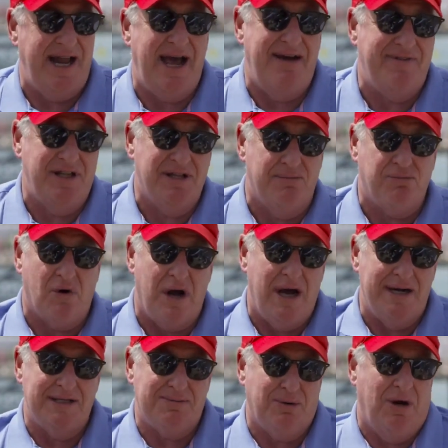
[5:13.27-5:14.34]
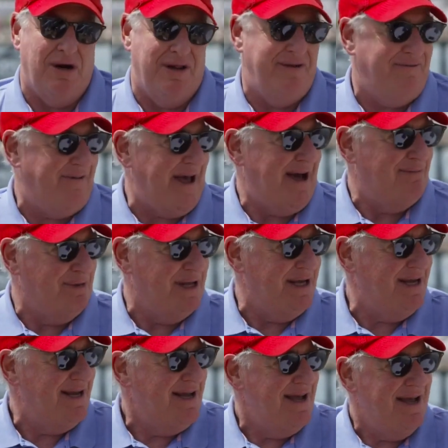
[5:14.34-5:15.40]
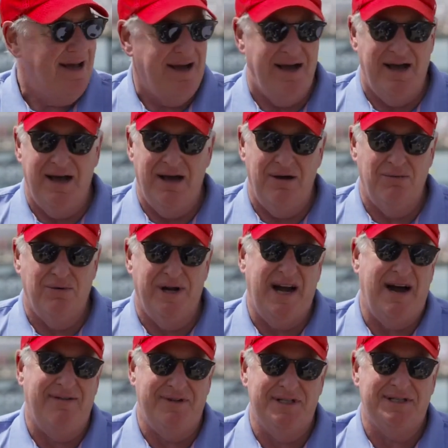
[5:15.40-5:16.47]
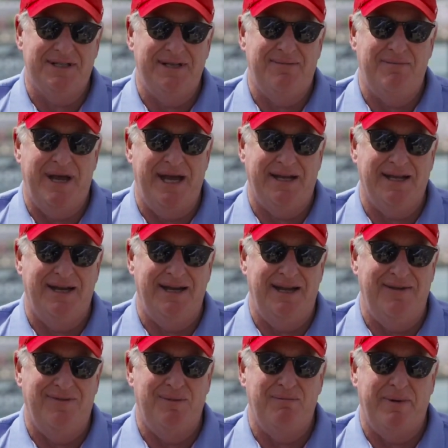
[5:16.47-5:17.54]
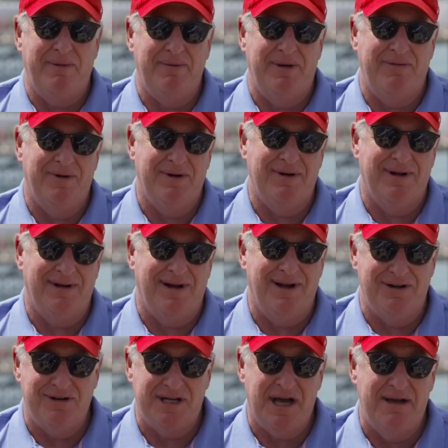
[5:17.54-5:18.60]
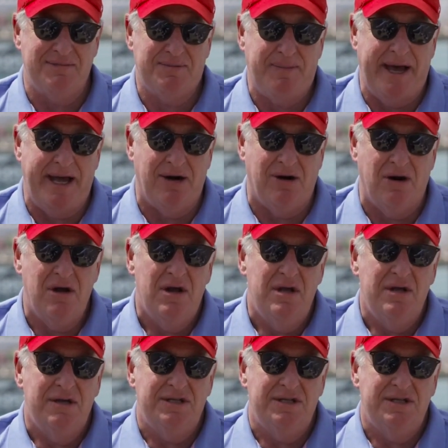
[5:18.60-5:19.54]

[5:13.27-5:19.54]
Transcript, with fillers: And having LeBron as part of the family uh, would obviously make it even even a hundred times better.